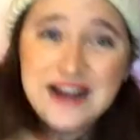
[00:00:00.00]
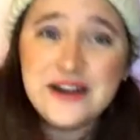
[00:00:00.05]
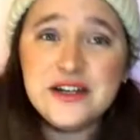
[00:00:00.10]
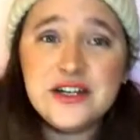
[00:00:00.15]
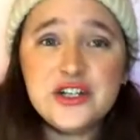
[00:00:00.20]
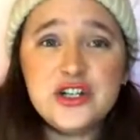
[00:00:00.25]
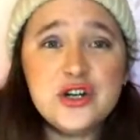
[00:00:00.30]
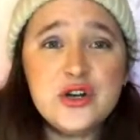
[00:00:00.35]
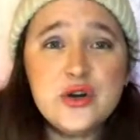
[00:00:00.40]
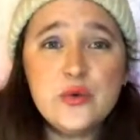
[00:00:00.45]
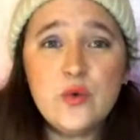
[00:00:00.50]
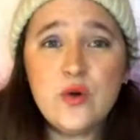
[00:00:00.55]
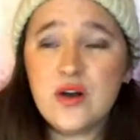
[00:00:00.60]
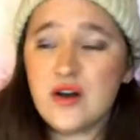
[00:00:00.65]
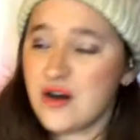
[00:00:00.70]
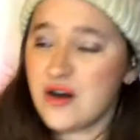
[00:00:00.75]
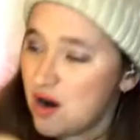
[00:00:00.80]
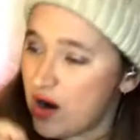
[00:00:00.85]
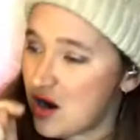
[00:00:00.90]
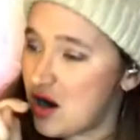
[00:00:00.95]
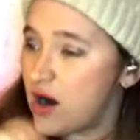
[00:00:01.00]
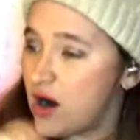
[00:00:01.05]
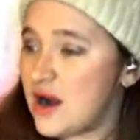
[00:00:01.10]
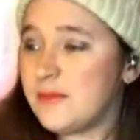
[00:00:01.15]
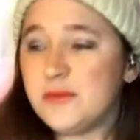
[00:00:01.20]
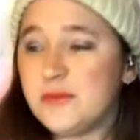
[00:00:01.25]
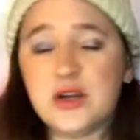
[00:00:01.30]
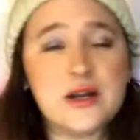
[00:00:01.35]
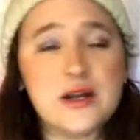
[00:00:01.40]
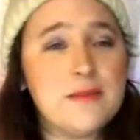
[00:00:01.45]
And you know what?
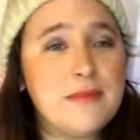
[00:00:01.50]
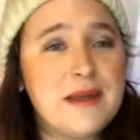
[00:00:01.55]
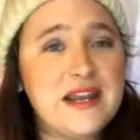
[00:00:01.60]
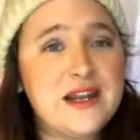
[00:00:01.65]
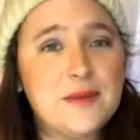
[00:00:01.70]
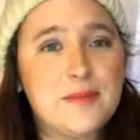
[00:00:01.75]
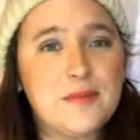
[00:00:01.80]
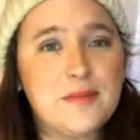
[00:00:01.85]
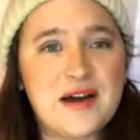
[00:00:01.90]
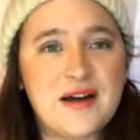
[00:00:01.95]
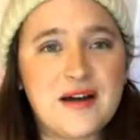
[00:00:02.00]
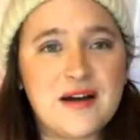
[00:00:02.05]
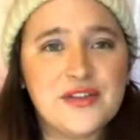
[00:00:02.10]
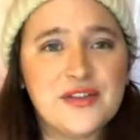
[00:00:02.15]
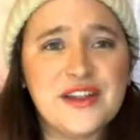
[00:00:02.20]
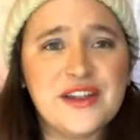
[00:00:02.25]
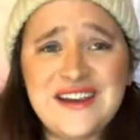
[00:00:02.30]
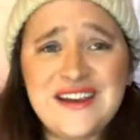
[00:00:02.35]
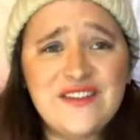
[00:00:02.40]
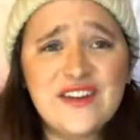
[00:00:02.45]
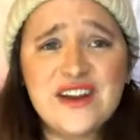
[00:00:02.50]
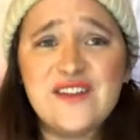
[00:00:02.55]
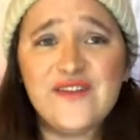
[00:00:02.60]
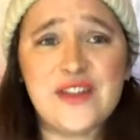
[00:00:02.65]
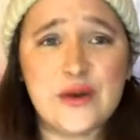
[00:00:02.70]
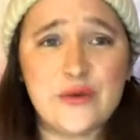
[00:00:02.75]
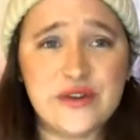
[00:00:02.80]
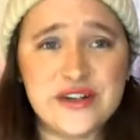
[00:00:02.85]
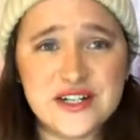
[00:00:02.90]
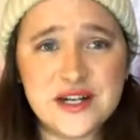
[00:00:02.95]
I'm going to make a path. Even
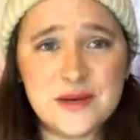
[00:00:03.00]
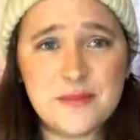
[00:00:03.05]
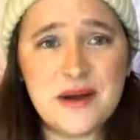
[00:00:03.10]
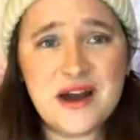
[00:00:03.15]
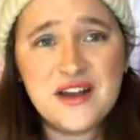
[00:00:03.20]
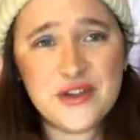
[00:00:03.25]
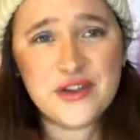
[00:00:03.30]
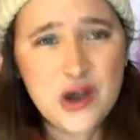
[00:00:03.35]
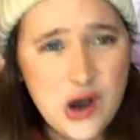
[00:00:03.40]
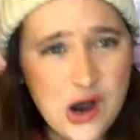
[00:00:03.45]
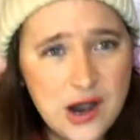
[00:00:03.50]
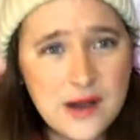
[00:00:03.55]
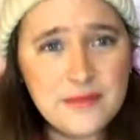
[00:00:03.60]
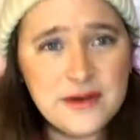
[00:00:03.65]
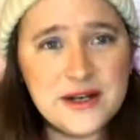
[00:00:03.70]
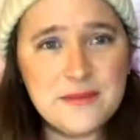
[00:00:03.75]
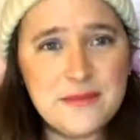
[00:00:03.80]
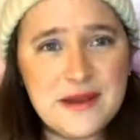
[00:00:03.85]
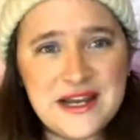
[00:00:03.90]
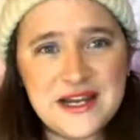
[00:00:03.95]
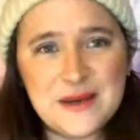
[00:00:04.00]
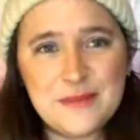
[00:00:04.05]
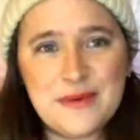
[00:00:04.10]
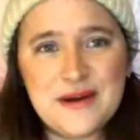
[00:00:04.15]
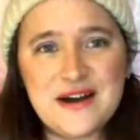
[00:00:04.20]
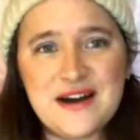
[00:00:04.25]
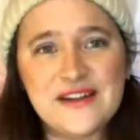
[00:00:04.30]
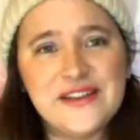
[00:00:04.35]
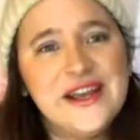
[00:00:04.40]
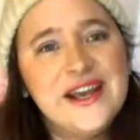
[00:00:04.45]
if there isn't a path, I'm going to make a
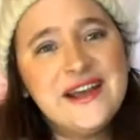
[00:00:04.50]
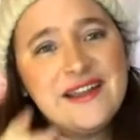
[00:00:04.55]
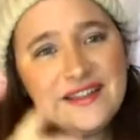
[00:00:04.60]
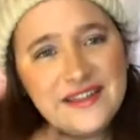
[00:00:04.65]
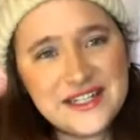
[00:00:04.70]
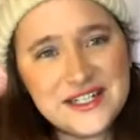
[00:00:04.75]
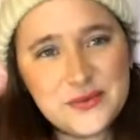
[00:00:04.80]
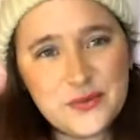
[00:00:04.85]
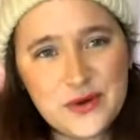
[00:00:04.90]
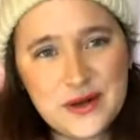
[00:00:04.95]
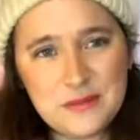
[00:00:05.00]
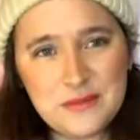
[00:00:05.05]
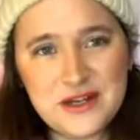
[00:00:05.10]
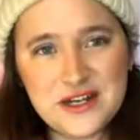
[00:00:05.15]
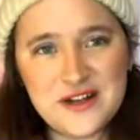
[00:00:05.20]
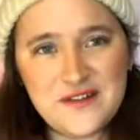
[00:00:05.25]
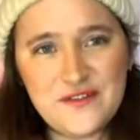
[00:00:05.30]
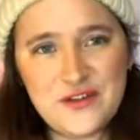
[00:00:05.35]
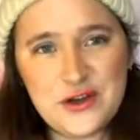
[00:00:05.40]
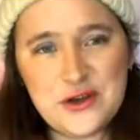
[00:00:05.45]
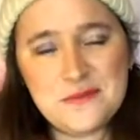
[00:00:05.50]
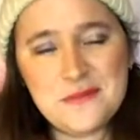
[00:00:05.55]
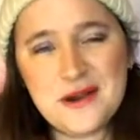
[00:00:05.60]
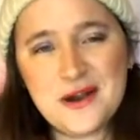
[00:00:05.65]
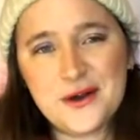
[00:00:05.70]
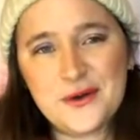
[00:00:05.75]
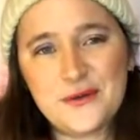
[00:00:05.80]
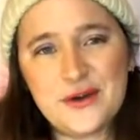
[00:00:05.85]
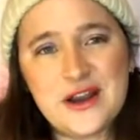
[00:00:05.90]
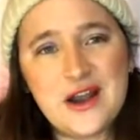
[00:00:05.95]
path. This is what I'm getting for you,
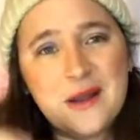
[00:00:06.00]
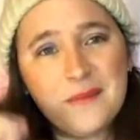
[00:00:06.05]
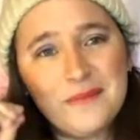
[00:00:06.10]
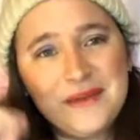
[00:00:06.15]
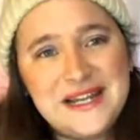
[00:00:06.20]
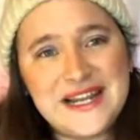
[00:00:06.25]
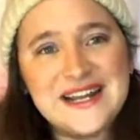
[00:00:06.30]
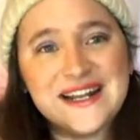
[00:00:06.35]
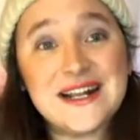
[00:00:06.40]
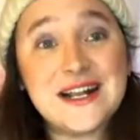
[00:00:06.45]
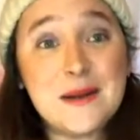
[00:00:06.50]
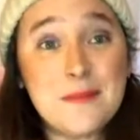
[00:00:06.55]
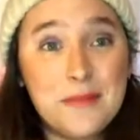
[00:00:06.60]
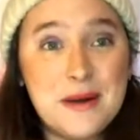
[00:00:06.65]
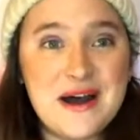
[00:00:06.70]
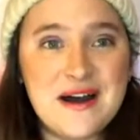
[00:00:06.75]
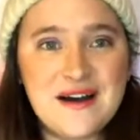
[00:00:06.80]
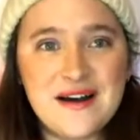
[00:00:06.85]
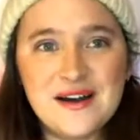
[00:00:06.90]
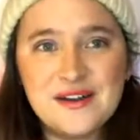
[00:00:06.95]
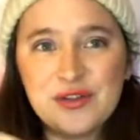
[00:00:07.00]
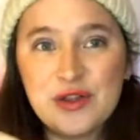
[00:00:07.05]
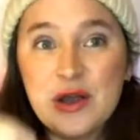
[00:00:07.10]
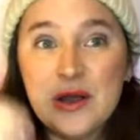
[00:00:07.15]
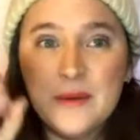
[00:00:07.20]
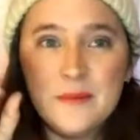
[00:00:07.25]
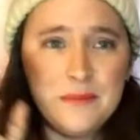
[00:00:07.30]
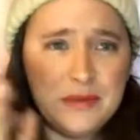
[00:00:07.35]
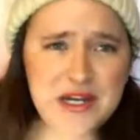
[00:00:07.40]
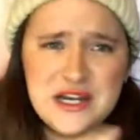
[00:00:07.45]
Marguerite. I'm getting a path
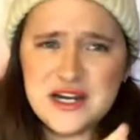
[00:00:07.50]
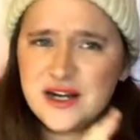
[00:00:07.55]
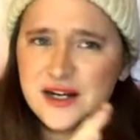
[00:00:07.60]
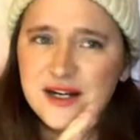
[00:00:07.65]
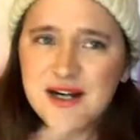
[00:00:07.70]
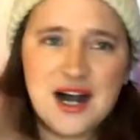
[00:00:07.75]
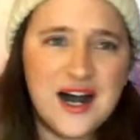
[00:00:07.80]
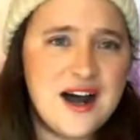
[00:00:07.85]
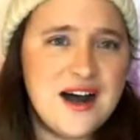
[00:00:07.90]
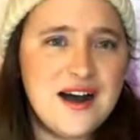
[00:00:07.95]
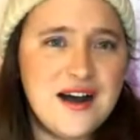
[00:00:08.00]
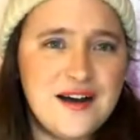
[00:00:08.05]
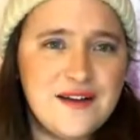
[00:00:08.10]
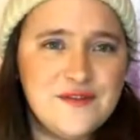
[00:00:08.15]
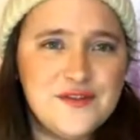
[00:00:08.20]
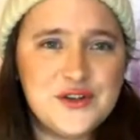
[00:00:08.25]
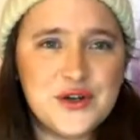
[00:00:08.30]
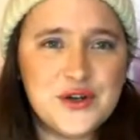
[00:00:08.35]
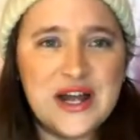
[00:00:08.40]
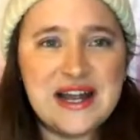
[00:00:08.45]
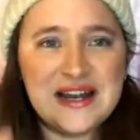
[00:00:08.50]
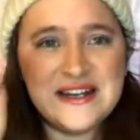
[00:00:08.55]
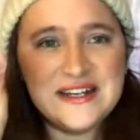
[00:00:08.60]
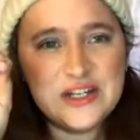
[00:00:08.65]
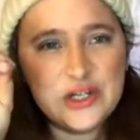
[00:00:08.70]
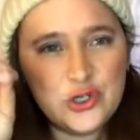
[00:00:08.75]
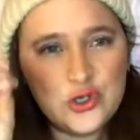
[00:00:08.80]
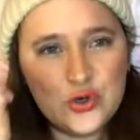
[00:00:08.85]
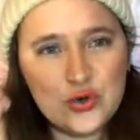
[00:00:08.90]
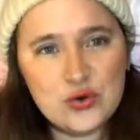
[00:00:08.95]
being carved
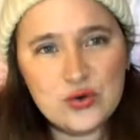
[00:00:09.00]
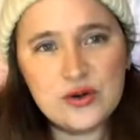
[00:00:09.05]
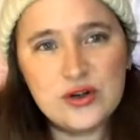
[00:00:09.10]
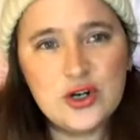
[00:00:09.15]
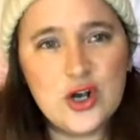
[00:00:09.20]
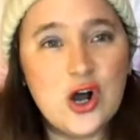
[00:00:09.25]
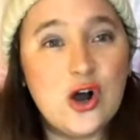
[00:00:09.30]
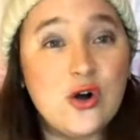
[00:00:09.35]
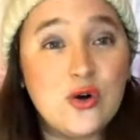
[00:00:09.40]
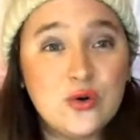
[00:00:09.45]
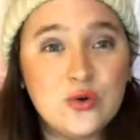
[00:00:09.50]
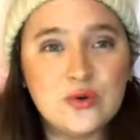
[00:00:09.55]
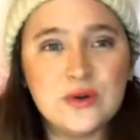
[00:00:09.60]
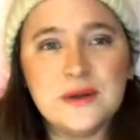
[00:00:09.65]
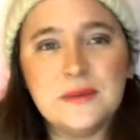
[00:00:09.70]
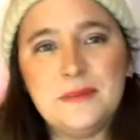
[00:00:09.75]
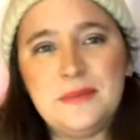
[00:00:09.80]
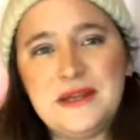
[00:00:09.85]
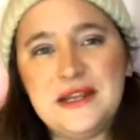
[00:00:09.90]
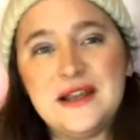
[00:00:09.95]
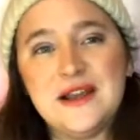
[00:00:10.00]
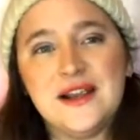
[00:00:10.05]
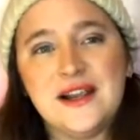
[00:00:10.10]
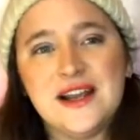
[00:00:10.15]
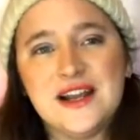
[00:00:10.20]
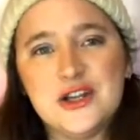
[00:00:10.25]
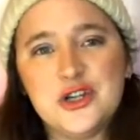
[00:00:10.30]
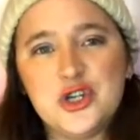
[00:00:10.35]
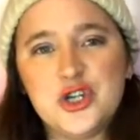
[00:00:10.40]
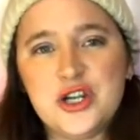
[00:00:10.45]
and your goal
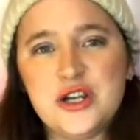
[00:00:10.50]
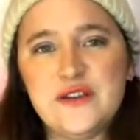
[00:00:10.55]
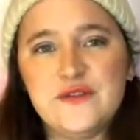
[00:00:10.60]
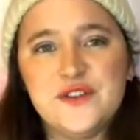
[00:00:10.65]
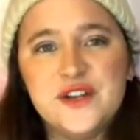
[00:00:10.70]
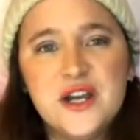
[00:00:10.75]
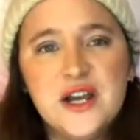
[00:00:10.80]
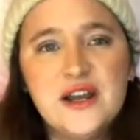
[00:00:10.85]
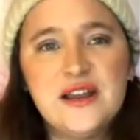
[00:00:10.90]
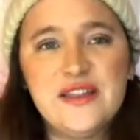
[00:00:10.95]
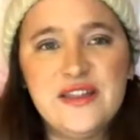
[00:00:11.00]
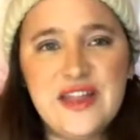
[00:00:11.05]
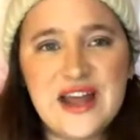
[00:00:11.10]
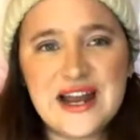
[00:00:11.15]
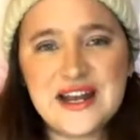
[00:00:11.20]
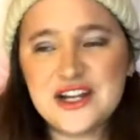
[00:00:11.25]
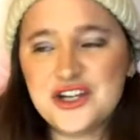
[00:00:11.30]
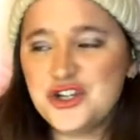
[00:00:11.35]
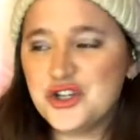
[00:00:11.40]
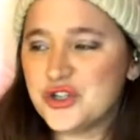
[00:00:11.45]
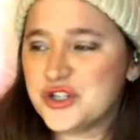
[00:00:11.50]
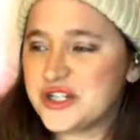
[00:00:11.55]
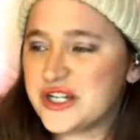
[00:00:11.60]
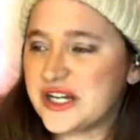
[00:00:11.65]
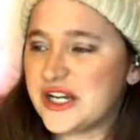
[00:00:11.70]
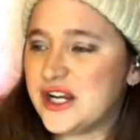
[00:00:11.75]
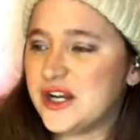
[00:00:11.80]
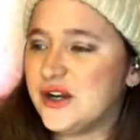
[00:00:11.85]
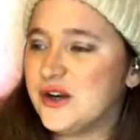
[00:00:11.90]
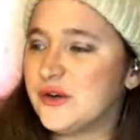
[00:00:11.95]
being achieved. That is your
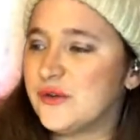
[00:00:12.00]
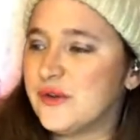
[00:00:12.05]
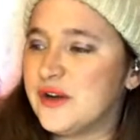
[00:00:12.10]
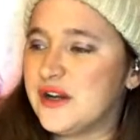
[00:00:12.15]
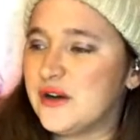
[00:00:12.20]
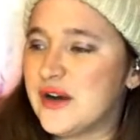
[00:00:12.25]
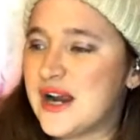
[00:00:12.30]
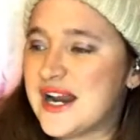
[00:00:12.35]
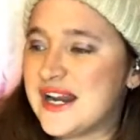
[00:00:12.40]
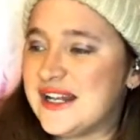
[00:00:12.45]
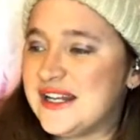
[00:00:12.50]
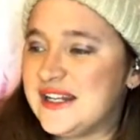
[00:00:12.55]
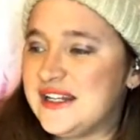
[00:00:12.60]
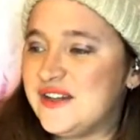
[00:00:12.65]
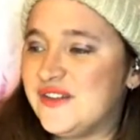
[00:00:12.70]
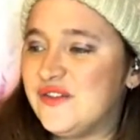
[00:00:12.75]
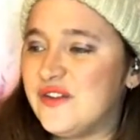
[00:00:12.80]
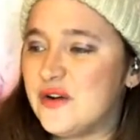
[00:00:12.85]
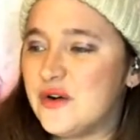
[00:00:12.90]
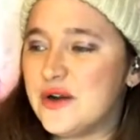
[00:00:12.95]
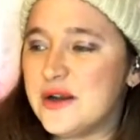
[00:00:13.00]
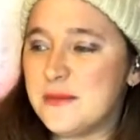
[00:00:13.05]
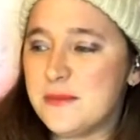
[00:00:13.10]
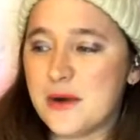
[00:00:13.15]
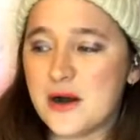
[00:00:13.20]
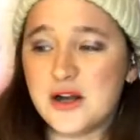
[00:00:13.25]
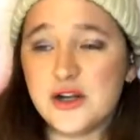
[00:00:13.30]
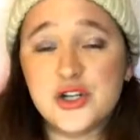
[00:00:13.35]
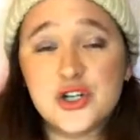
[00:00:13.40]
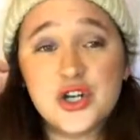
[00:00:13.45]
singing career, and it is
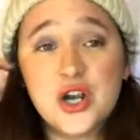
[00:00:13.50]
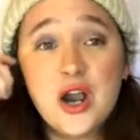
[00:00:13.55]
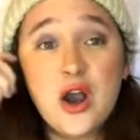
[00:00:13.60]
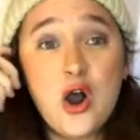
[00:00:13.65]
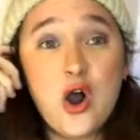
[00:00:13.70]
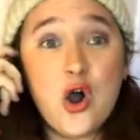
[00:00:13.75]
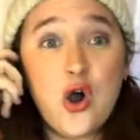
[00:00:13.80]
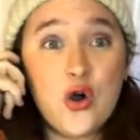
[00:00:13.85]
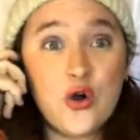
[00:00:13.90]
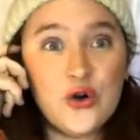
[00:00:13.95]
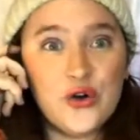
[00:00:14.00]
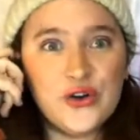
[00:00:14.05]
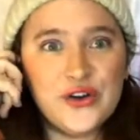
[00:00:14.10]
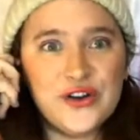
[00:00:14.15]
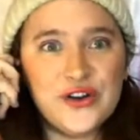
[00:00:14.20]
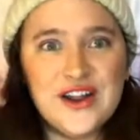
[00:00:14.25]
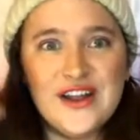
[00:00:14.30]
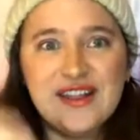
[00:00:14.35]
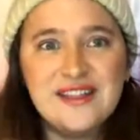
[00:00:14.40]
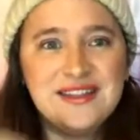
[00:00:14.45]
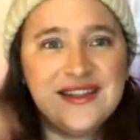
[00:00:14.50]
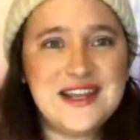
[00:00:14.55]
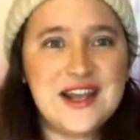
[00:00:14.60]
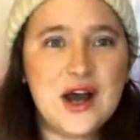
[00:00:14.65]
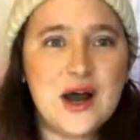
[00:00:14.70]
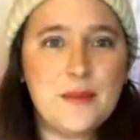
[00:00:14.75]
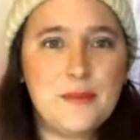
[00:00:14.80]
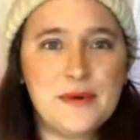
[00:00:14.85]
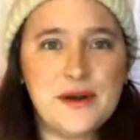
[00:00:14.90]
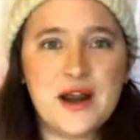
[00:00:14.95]
very much on
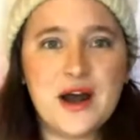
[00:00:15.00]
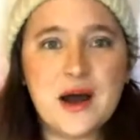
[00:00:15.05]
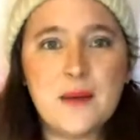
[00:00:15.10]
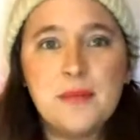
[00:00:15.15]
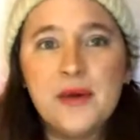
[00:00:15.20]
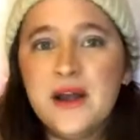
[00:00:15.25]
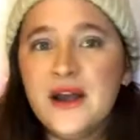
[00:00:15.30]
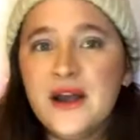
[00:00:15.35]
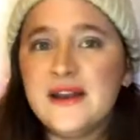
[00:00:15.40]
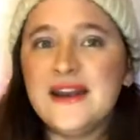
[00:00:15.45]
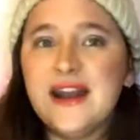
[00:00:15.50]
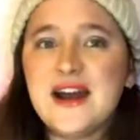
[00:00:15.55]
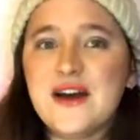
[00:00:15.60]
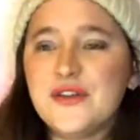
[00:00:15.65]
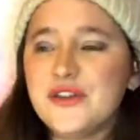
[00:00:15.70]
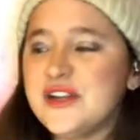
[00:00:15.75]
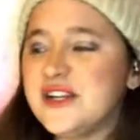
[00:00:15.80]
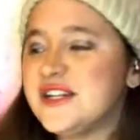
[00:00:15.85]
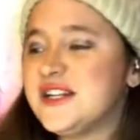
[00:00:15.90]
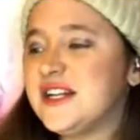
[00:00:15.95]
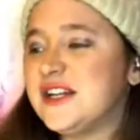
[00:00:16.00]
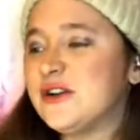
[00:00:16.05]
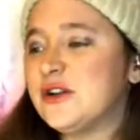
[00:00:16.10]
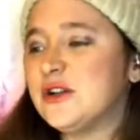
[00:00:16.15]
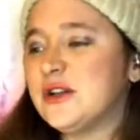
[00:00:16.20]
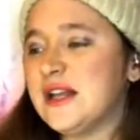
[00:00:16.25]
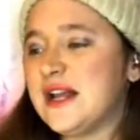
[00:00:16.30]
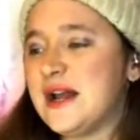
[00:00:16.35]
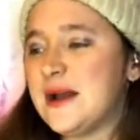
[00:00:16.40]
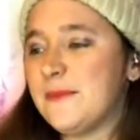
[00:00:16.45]
the up and up. Now, this
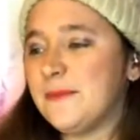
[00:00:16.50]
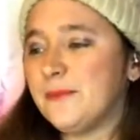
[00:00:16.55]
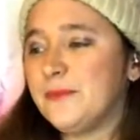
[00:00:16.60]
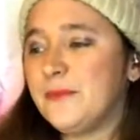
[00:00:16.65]
little